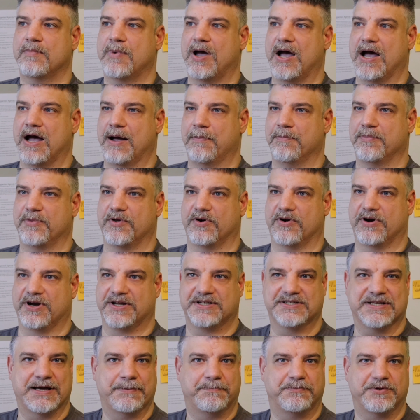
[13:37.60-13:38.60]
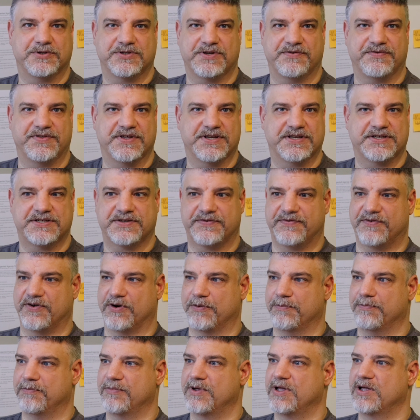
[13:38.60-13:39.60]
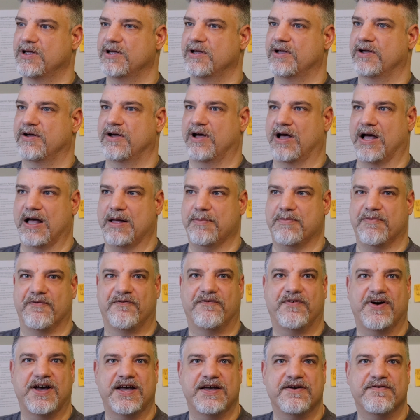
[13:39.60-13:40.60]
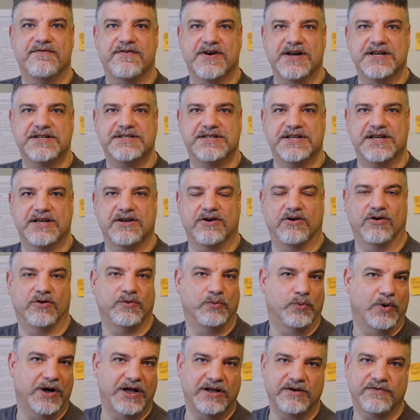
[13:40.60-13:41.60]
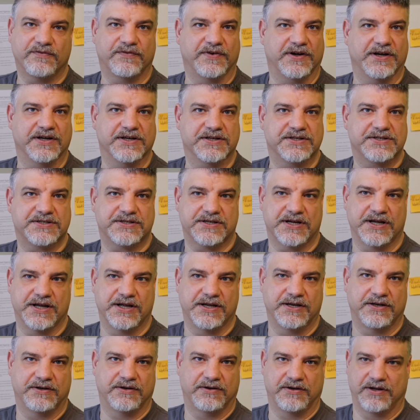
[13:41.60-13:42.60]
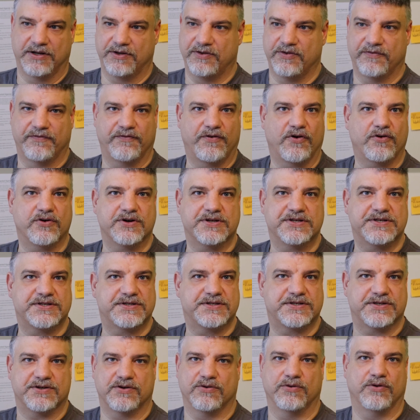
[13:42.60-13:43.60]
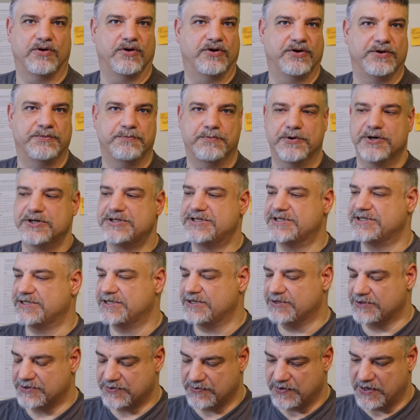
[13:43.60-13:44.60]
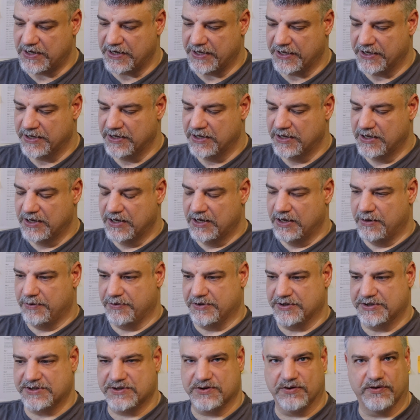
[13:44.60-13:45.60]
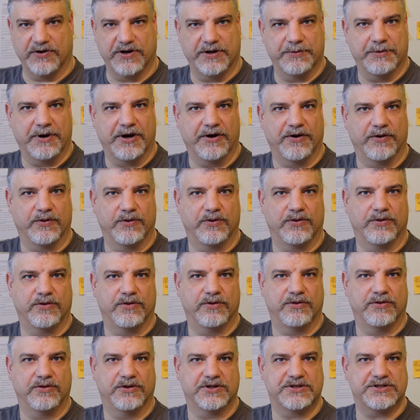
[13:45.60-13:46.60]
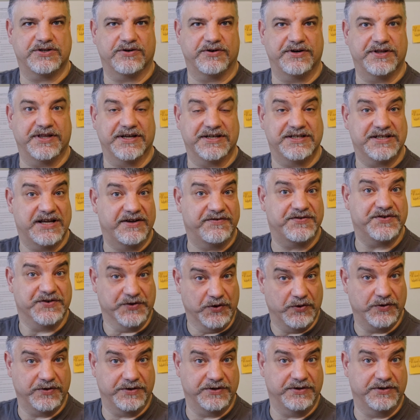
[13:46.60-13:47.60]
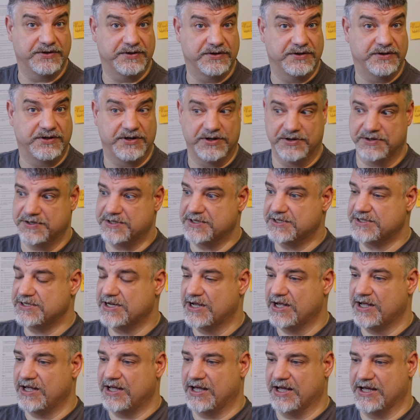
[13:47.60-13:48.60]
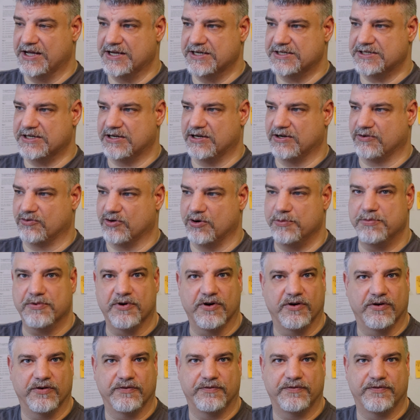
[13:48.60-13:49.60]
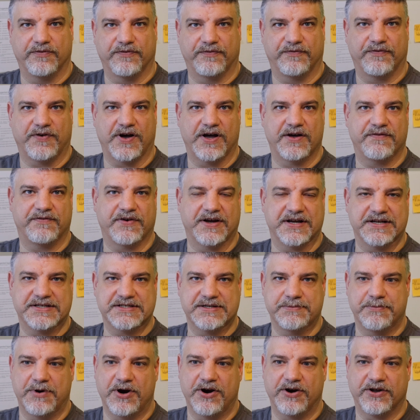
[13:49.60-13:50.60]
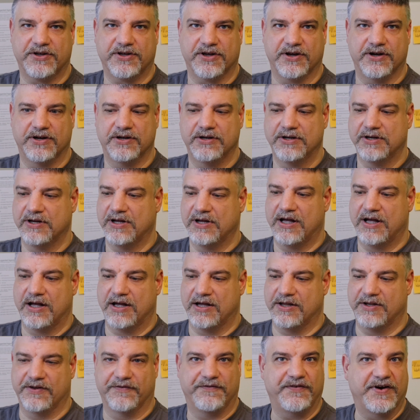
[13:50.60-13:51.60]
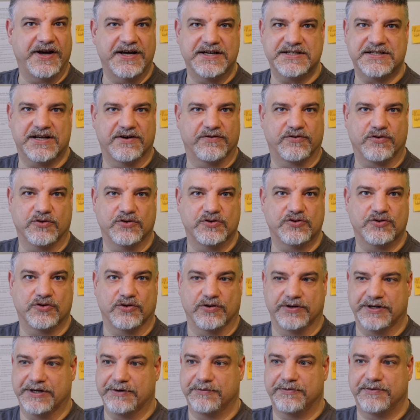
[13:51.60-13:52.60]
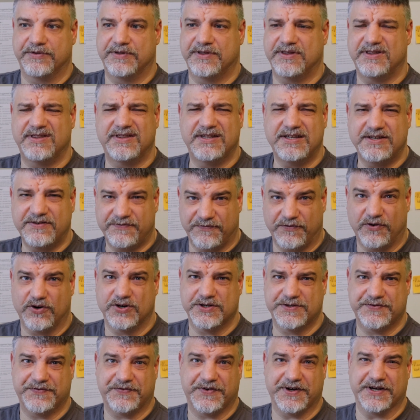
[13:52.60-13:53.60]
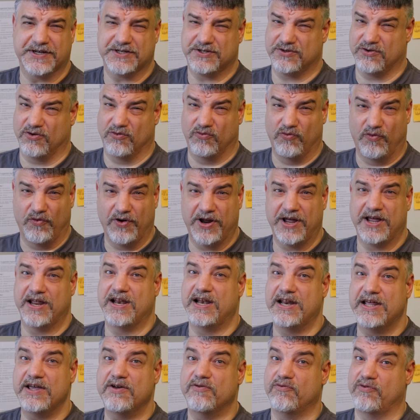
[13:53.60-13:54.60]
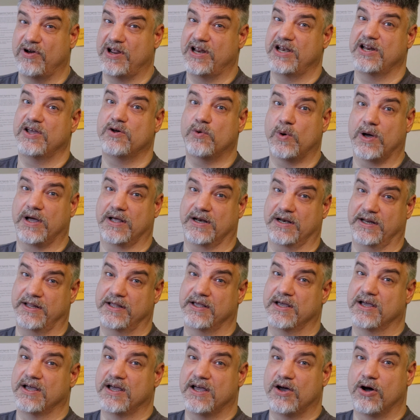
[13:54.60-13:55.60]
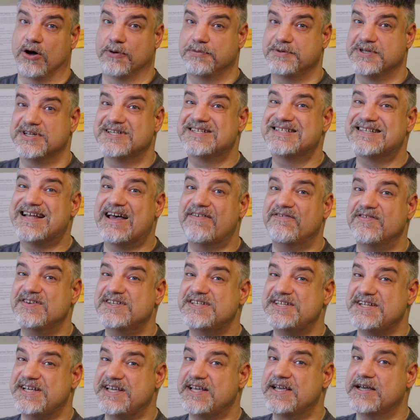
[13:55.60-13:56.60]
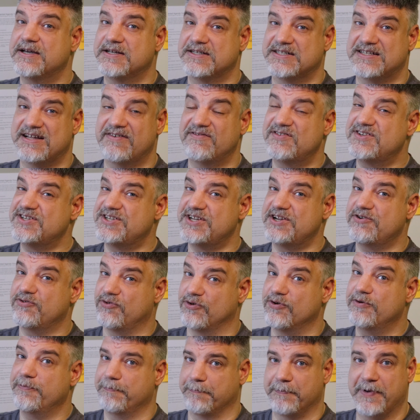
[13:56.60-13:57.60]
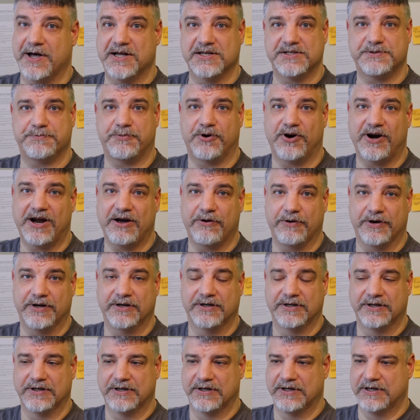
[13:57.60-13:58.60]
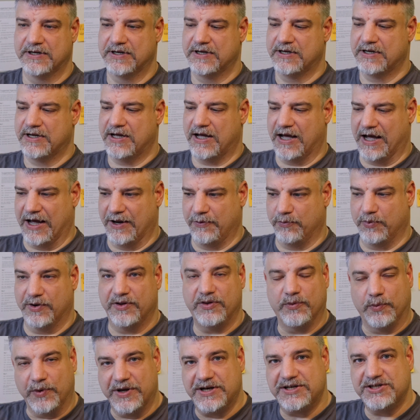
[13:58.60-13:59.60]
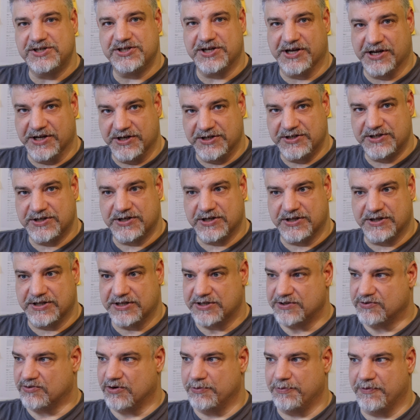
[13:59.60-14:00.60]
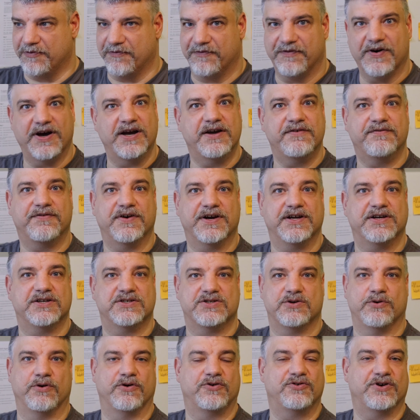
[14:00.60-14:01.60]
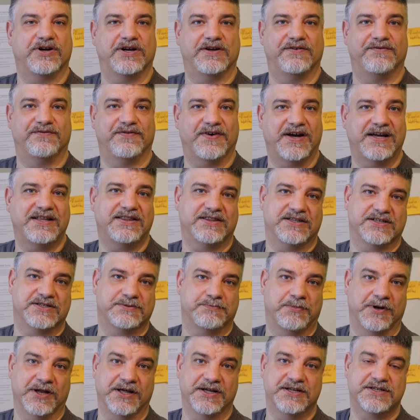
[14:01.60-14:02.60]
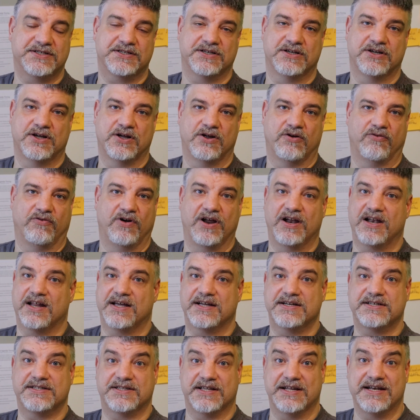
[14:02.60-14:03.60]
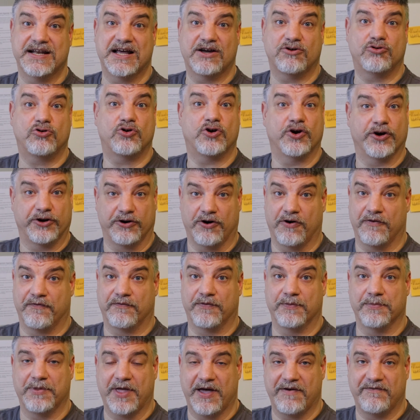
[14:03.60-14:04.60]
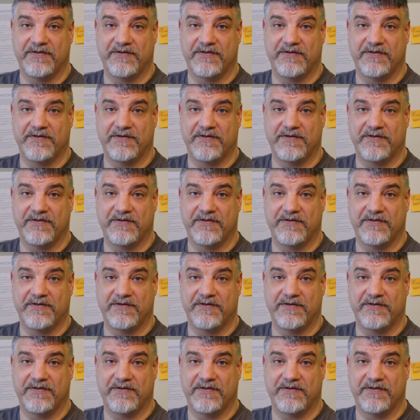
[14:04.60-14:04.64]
There are examples of this from firefighting on wildfires in forests or in bushes in Australia. The story that Dave Snowden uses is a group of firefighters in America, and the fire's out of control. Now, these forest fires go really, really quickly, up to 70 miles per hour. And when the wind changed, this group of firefighters who are trying to fight this blaze realised they're now cut off from their